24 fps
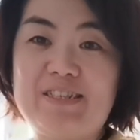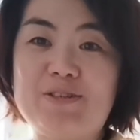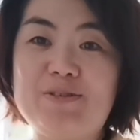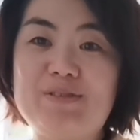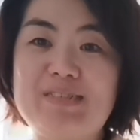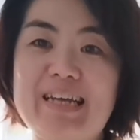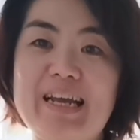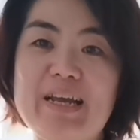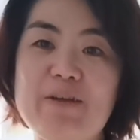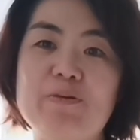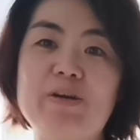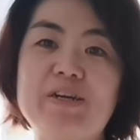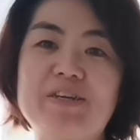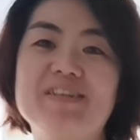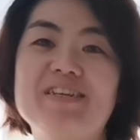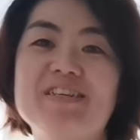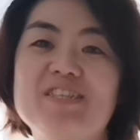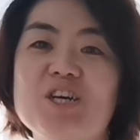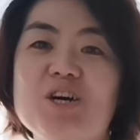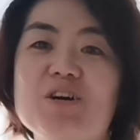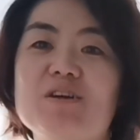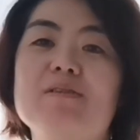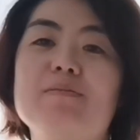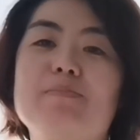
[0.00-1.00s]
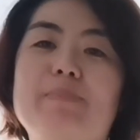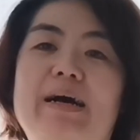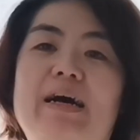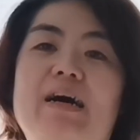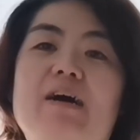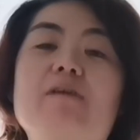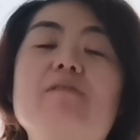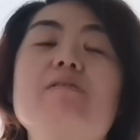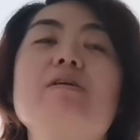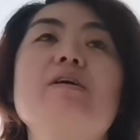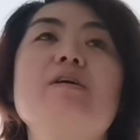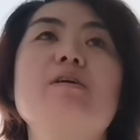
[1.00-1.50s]
Today we're going to talk
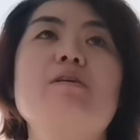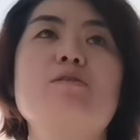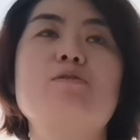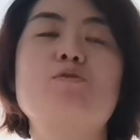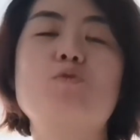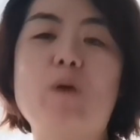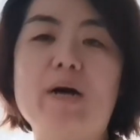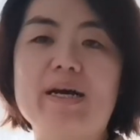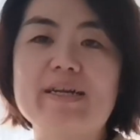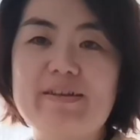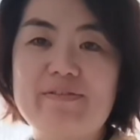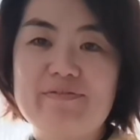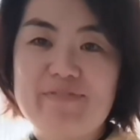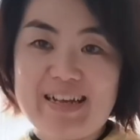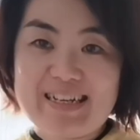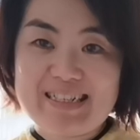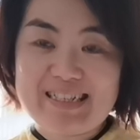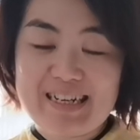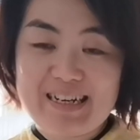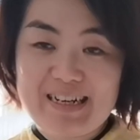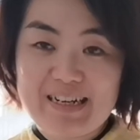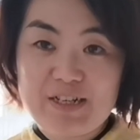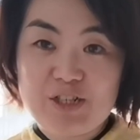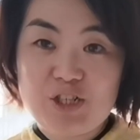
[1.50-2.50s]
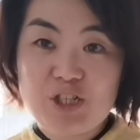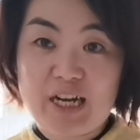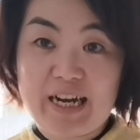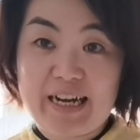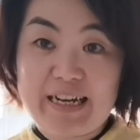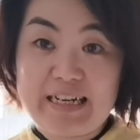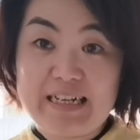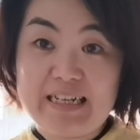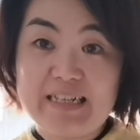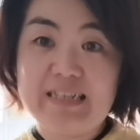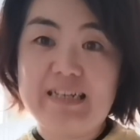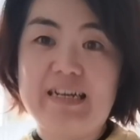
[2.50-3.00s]
about quant investing in
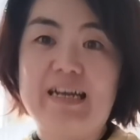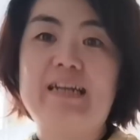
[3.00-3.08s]
China,